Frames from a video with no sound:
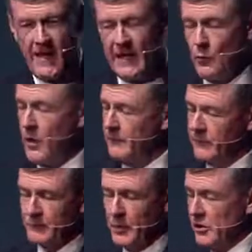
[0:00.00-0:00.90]
And what
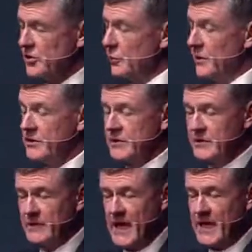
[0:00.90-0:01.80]
Spurgeon would
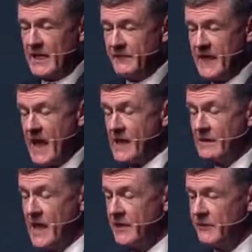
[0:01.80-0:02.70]
do, and I have the
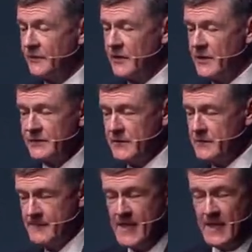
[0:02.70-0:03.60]
outline in front of you,